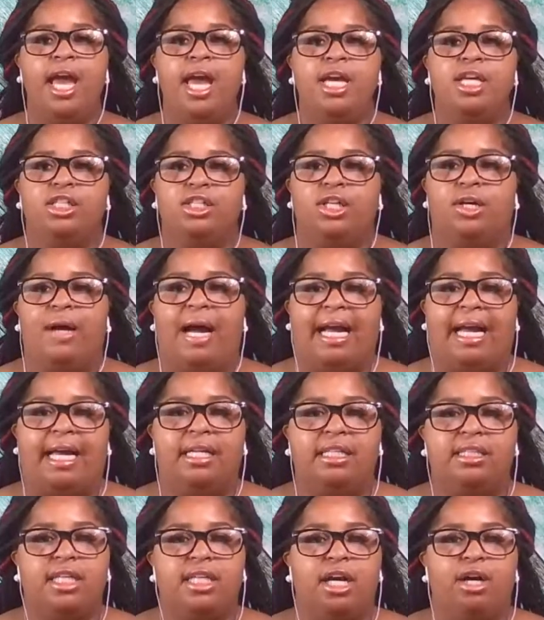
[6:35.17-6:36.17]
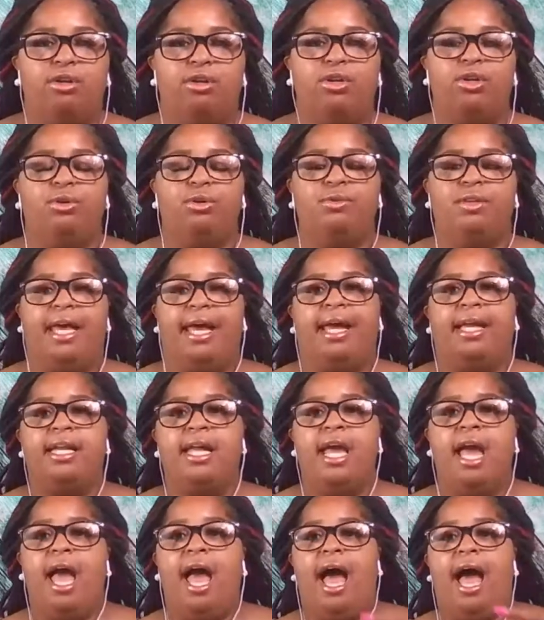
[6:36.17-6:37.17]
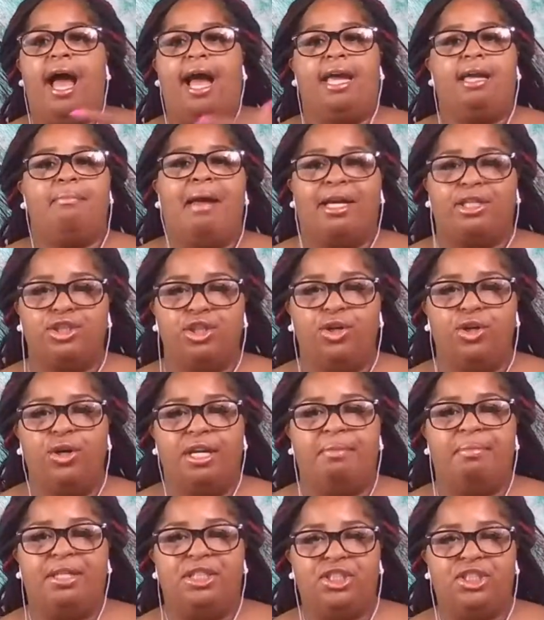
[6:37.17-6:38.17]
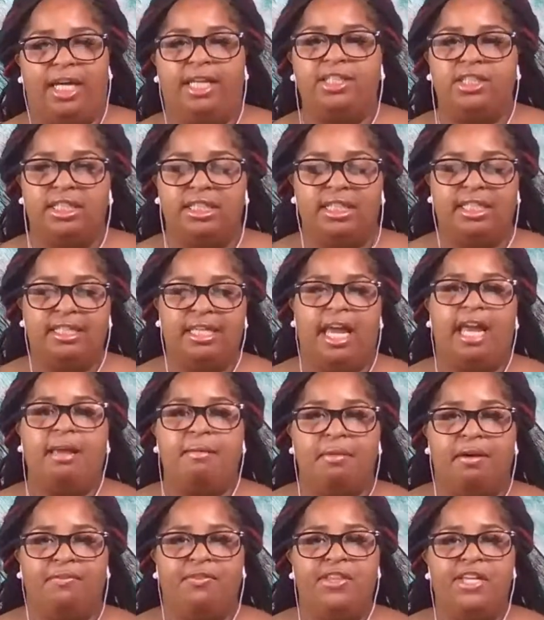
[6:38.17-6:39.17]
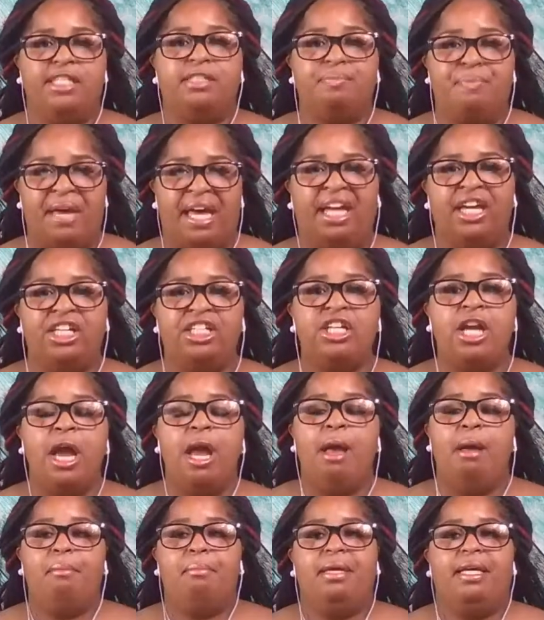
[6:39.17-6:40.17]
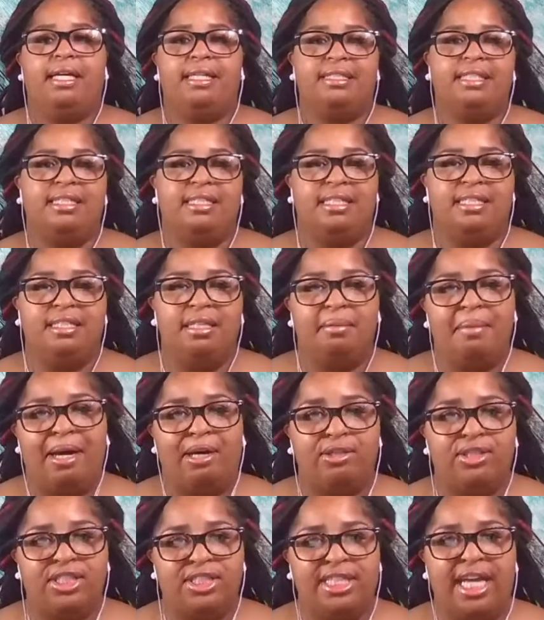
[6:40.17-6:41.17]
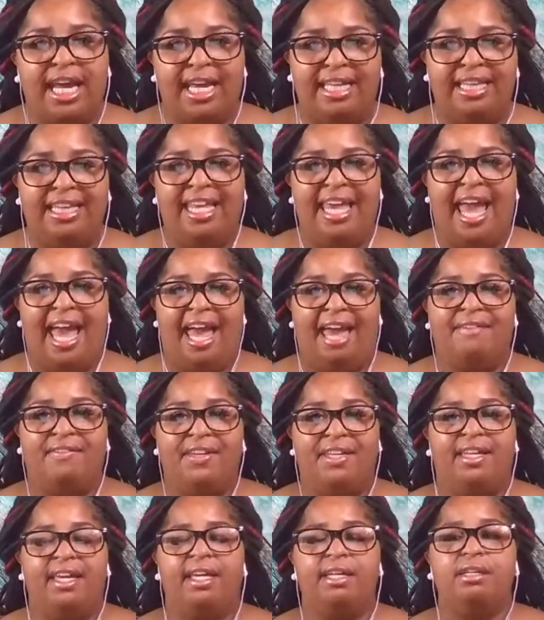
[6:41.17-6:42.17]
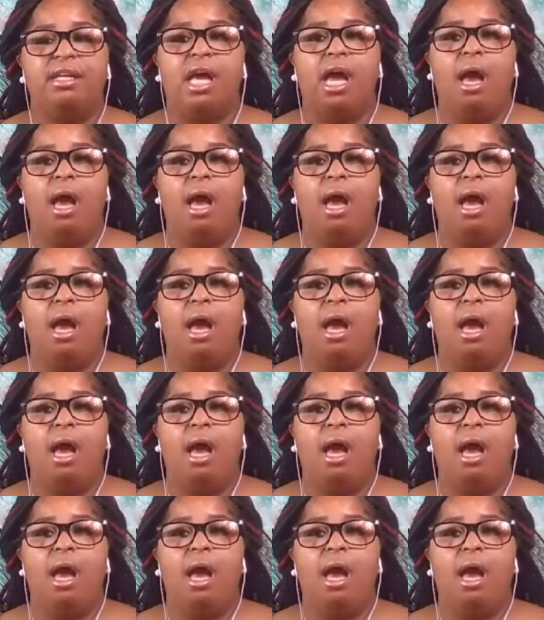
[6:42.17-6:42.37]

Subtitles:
So I got to tell you that I am actually going to be changing the name of this page because this isn't about Shay the Advocate,